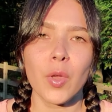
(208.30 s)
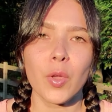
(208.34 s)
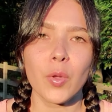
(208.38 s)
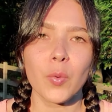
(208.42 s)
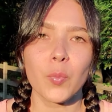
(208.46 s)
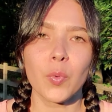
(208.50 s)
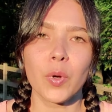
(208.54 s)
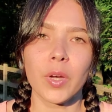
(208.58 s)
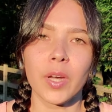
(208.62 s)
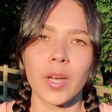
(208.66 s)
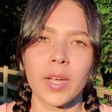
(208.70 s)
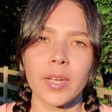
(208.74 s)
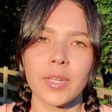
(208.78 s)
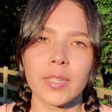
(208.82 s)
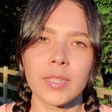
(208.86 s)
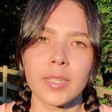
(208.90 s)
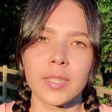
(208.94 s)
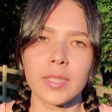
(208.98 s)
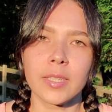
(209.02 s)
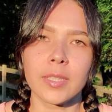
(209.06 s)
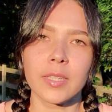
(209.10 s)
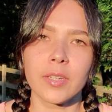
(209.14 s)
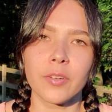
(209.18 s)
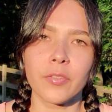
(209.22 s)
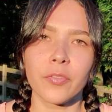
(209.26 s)
what I
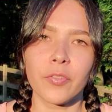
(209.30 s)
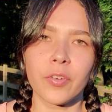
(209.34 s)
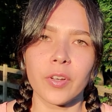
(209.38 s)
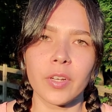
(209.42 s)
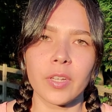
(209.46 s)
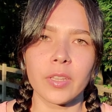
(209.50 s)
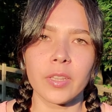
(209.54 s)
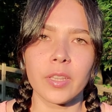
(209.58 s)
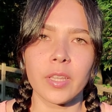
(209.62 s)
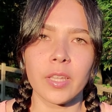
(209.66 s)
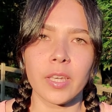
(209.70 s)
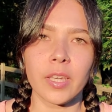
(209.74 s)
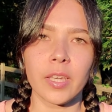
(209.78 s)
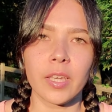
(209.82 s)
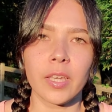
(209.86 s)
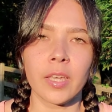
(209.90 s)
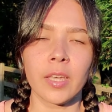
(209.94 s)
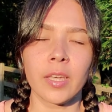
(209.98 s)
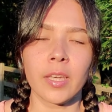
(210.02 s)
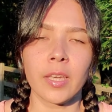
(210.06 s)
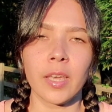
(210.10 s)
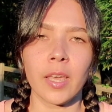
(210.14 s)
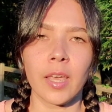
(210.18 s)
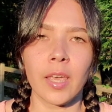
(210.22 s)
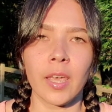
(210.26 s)
did
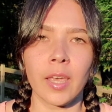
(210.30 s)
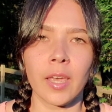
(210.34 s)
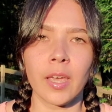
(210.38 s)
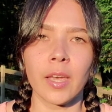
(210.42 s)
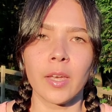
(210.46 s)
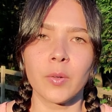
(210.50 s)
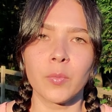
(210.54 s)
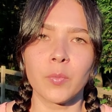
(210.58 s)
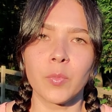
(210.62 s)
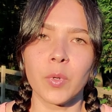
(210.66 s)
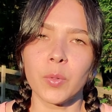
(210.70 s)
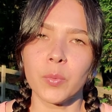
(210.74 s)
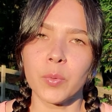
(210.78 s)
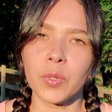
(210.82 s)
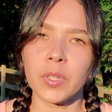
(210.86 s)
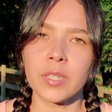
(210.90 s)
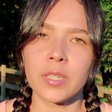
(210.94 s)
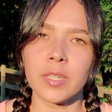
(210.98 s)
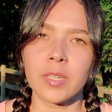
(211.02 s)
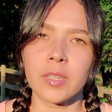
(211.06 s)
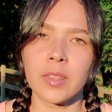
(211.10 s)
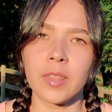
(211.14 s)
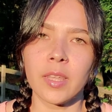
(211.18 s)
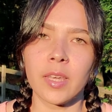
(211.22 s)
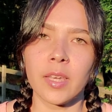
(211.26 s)
differently and what we
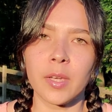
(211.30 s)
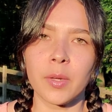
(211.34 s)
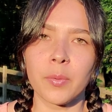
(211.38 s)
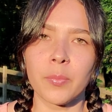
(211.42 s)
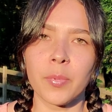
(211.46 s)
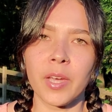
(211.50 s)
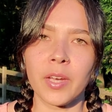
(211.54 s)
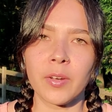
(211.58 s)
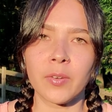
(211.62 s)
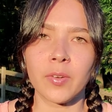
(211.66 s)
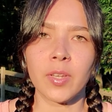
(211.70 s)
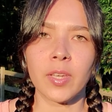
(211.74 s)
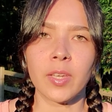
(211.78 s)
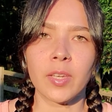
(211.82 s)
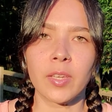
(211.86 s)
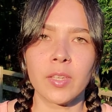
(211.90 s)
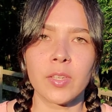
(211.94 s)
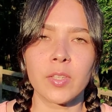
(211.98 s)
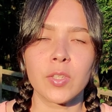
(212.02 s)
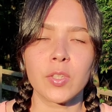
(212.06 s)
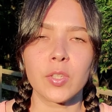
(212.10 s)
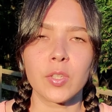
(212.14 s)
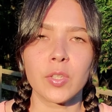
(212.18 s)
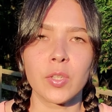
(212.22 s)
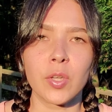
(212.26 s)
did think about it.
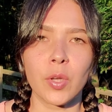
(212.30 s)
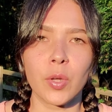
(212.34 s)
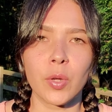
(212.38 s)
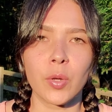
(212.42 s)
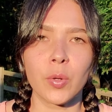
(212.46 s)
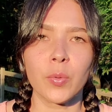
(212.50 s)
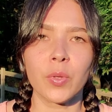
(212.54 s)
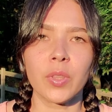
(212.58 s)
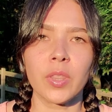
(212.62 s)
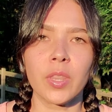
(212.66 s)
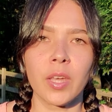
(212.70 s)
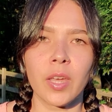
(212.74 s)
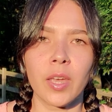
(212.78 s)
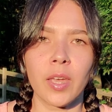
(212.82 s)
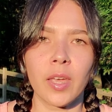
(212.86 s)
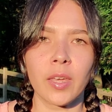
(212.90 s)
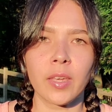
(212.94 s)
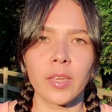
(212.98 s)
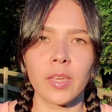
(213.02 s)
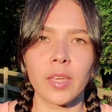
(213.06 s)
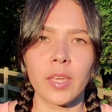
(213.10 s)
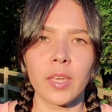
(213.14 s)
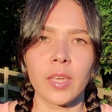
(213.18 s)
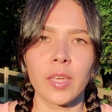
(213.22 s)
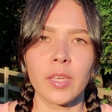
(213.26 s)
So with the
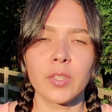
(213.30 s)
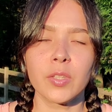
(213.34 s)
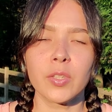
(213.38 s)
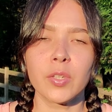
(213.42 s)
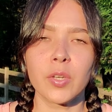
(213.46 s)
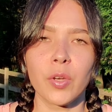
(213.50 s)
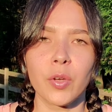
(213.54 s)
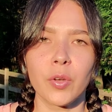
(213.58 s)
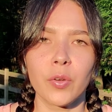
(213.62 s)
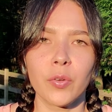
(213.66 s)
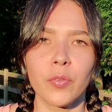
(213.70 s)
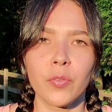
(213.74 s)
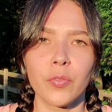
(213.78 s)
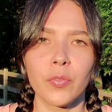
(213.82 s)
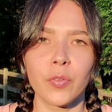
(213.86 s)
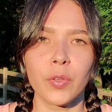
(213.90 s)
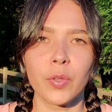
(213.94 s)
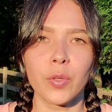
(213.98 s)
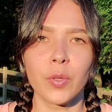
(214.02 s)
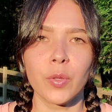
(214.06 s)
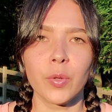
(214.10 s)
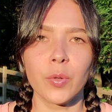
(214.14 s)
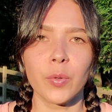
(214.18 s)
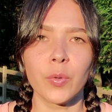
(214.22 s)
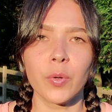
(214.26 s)
eggy
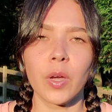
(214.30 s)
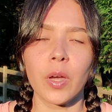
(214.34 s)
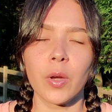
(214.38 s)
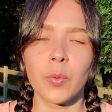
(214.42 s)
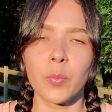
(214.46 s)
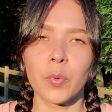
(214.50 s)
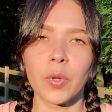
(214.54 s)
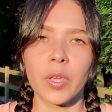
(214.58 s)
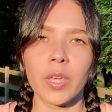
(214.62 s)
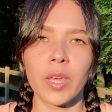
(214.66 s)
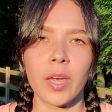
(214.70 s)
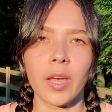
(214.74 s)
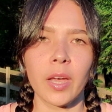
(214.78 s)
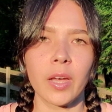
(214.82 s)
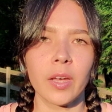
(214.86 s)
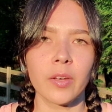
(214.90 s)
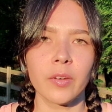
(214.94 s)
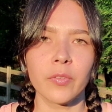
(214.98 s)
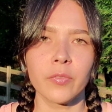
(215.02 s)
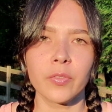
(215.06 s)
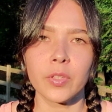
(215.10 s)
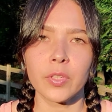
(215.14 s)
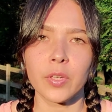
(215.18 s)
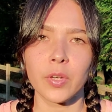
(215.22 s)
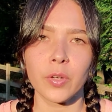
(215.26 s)
tofu, we
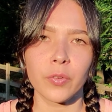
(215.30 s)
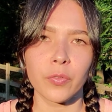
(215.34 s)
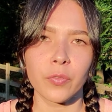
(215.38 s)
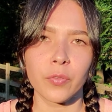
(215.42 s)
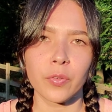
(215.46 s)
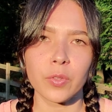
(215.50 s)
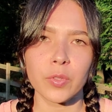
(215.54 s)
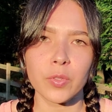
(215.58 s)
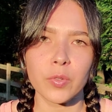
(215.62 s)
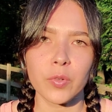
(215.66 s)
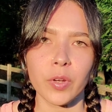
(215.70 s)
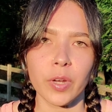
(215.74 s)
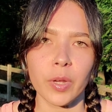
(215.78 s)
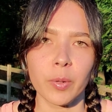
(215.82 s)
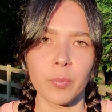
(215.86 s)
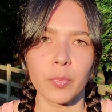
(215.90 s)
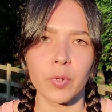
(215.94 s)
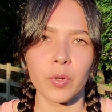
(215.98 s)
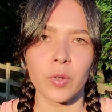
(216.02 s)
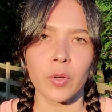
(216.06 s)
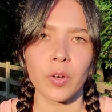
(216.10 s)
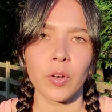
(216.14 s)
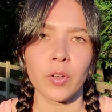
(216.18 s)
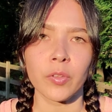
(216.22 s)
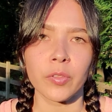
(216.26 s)
have tofu scramble
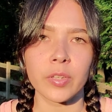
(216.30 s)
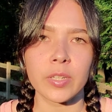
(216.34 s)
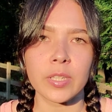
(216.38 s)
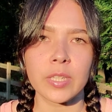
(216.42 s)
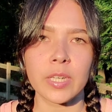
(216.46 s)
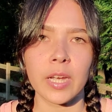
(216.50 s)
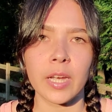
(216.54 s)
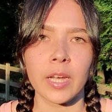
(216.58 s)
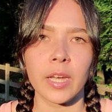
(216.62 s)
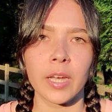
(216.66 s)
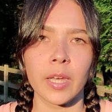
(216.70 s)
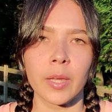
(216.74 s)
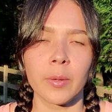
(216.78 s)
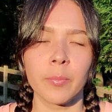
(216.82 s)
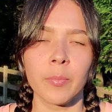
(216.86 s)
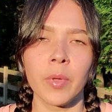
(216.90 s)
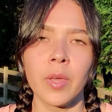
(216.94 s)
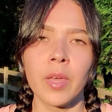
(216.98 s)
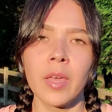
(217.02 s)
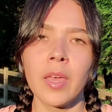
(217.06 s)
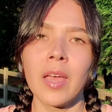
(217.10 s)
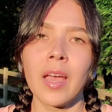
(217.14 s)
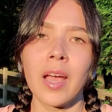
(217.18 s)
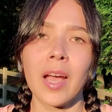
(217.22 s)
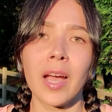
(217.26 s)
all the time.
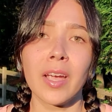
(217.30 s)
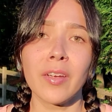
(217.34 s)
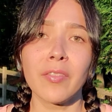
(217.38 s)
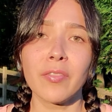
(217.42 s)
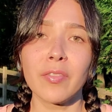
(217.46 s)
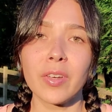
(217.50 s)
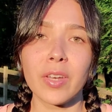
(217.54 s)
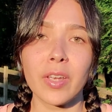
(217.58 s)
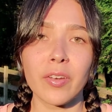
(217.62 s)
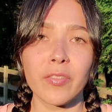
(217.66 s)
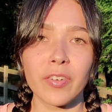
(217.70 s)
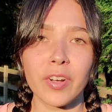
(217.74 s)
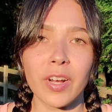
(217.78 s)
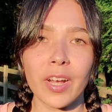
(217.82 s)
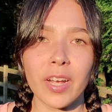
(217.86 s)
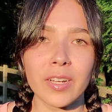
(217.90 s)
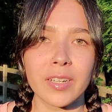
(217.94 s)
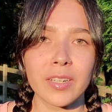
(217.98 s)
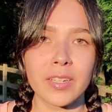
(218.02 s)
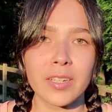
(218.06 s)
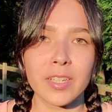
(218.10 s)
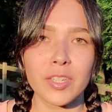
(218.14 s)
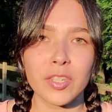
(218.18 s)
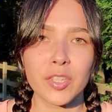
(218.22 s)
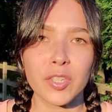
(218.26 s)
I've never had
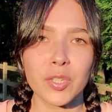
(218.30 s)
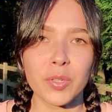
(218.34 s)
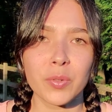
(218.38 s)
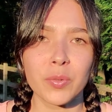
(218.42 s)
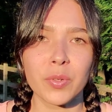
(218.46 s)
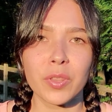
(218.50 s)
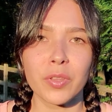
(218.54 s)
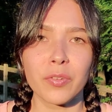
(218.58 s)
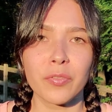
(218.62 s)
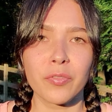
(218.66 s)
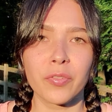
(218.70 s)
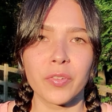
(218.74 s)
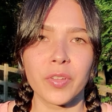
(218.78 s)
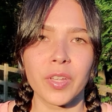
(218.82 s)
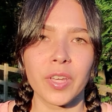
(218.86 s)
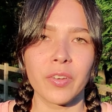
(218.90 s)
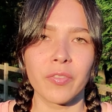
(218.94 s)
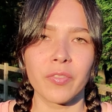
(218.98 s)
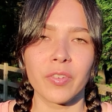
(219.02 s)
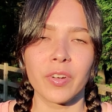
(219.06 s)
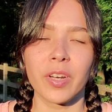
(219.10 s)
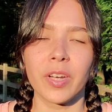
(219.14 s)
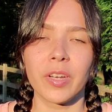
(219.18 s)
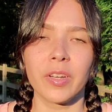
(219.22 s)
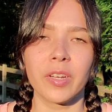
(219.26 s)
an issue with the
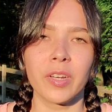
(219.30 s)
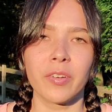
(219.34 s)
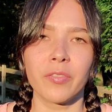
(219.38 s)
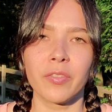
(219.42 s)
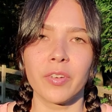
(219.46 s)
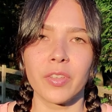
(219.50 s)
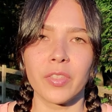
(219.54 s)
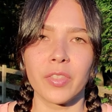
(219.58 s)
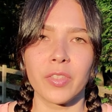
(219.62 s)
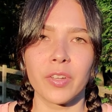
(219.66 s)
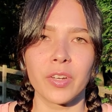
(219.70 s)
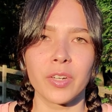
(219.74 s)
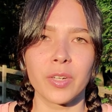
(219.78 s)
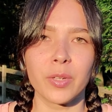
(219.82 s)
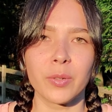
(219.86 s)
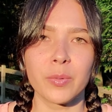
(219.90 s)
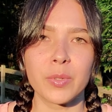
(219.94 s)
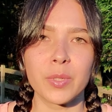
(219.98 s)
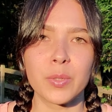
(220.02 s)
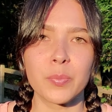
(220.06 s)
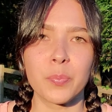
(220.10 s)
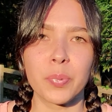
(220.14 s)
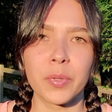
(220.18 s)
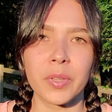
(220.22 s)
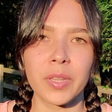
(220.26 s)
flavor. I never thought it
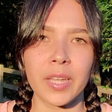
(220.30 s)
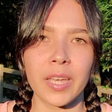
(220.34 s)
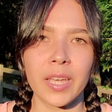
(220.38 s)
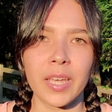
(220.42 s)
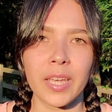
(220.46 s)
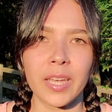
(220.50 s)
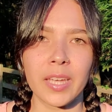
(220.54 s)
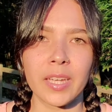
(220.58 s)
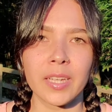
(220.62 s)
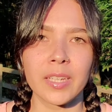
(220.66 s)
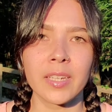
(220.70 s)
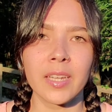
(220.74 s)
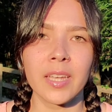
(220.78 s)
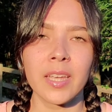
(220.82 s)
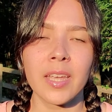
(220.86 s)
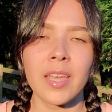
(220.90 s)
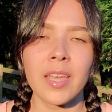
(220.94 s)
was bland.